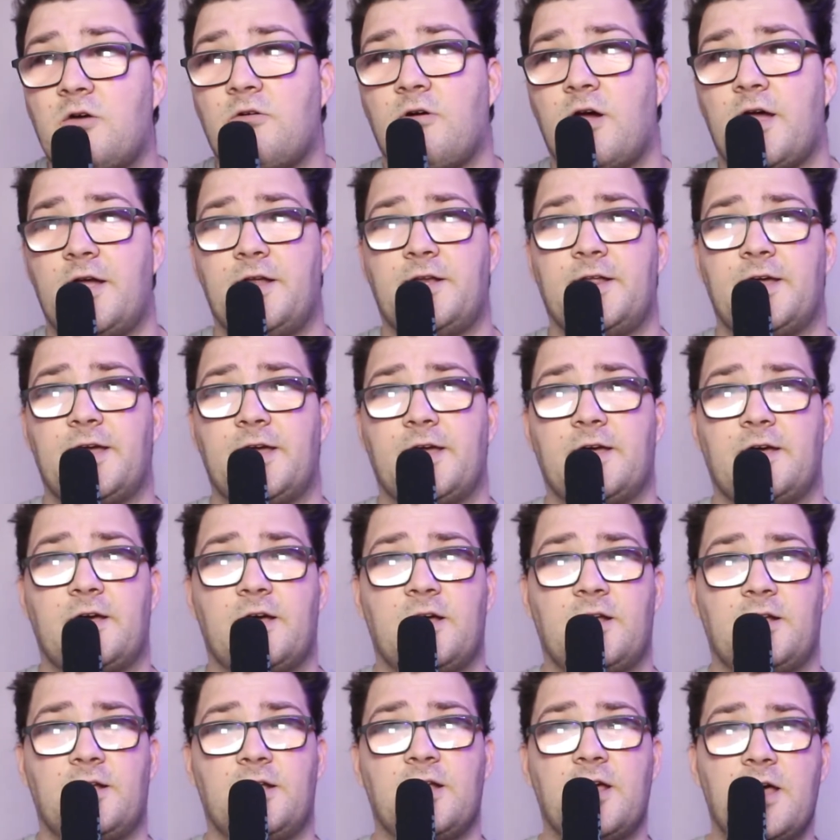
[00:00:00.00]
grading
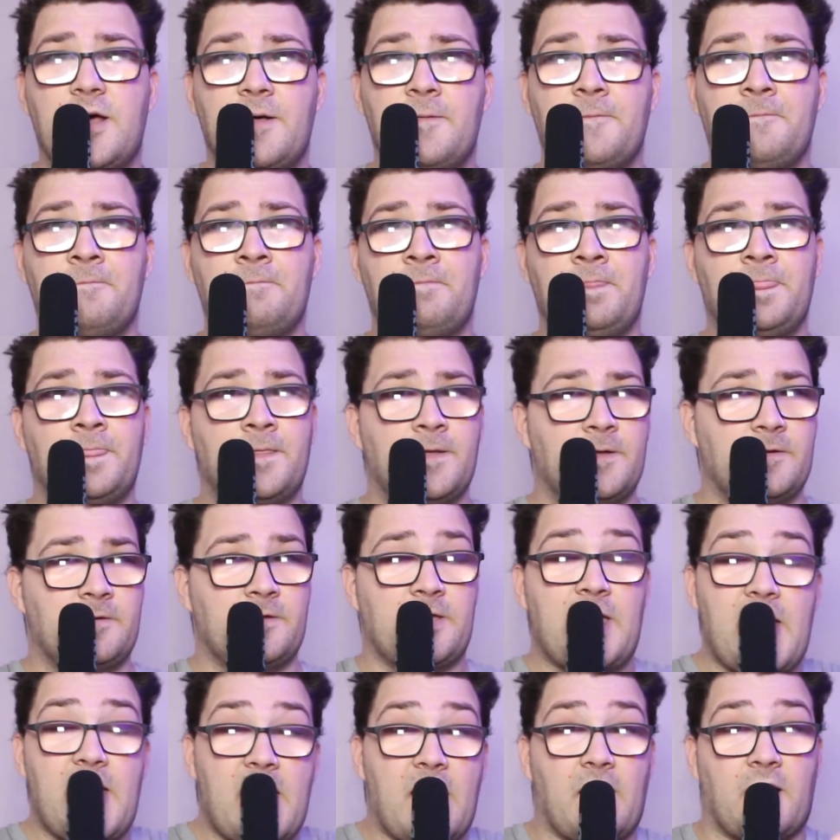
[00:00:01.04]
and,
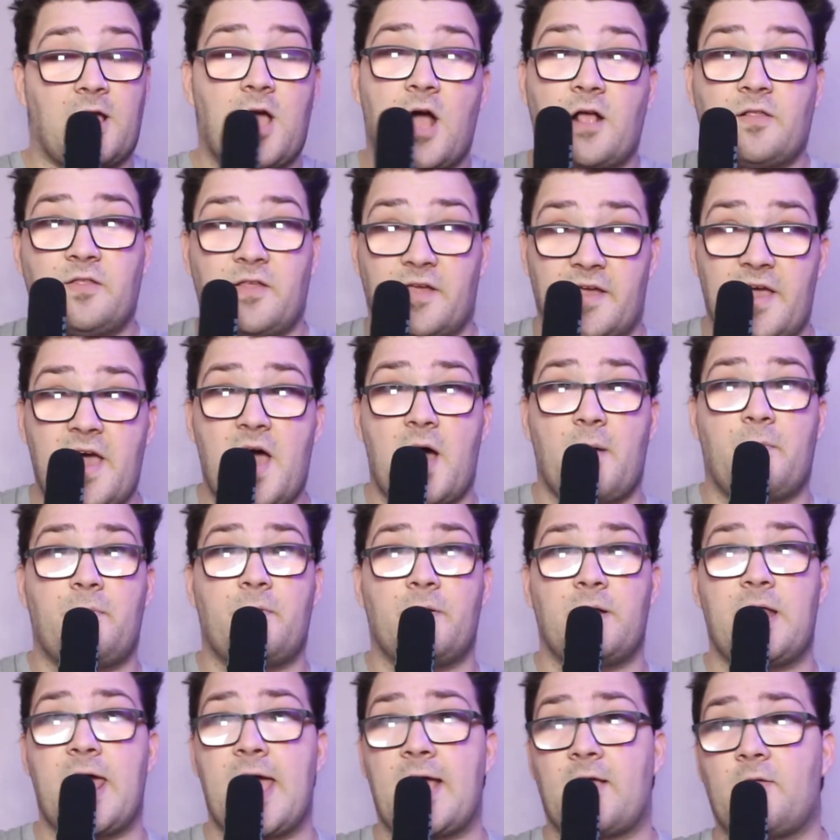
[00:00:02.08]
yeah, cutting up
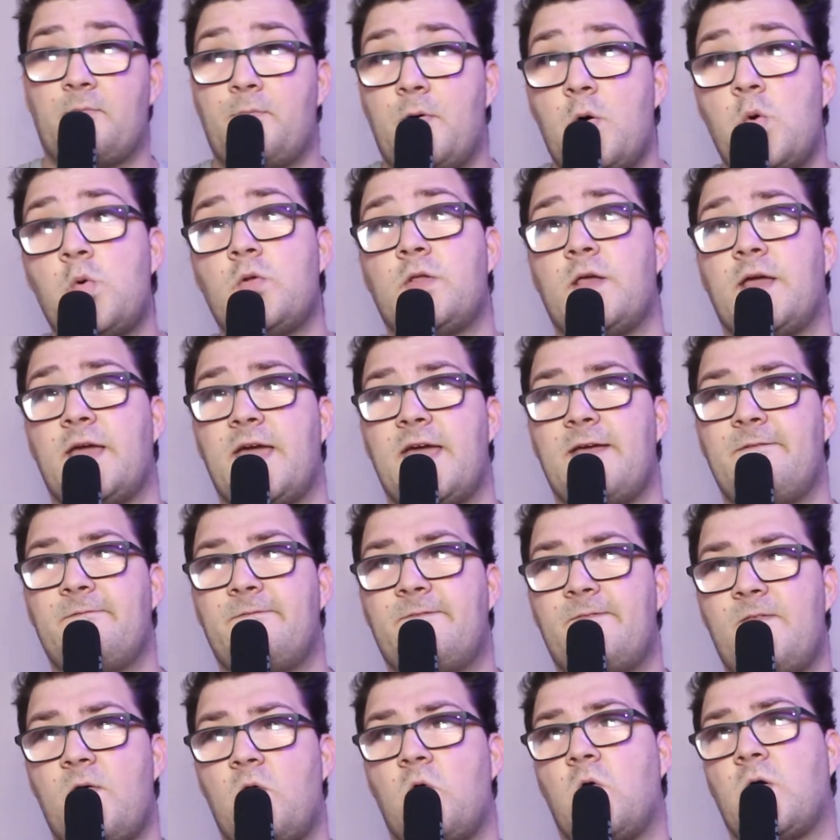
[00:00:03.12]
and exporting in
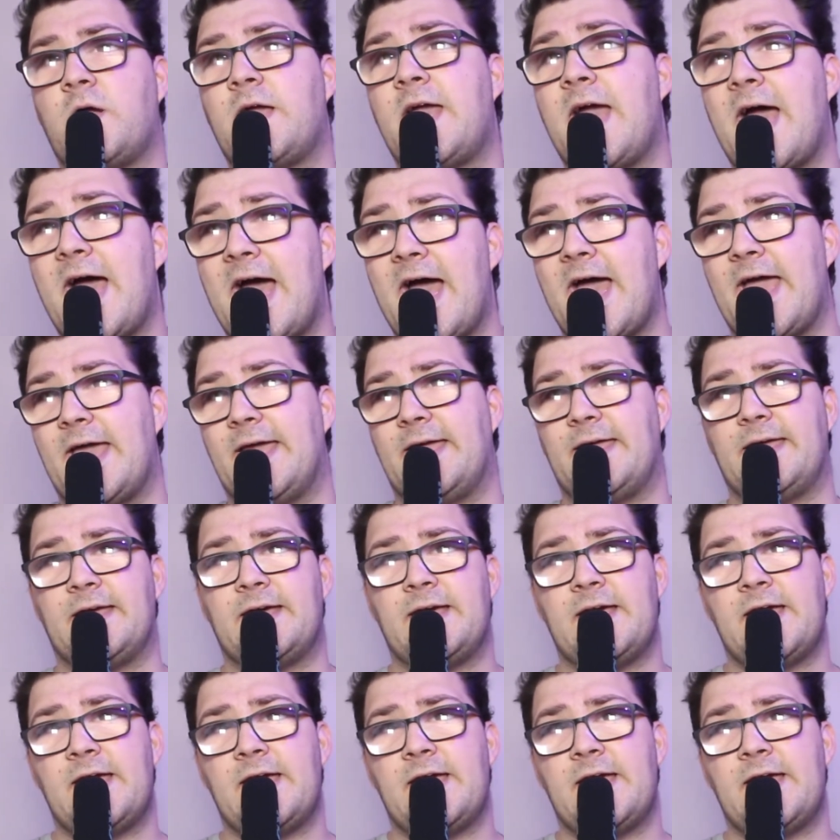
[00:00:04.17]
4K.